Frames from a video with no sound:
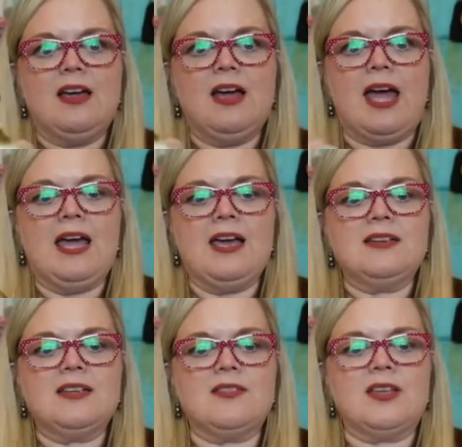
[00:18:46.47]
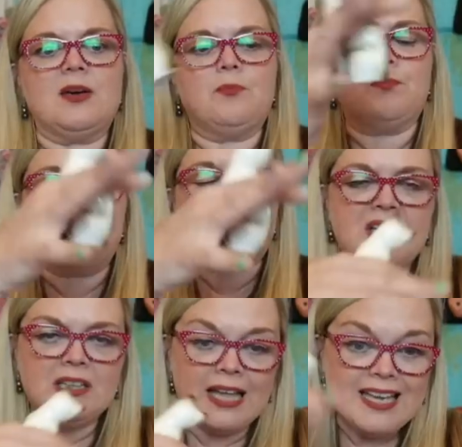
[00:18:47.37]
And the the
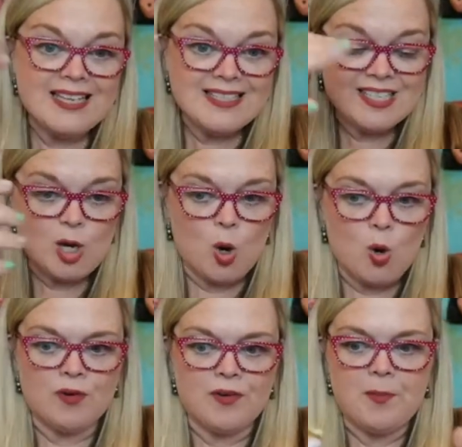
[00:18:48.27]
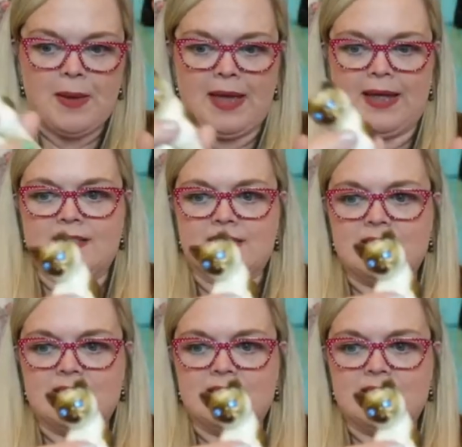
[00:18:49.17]
glaze is over the paint.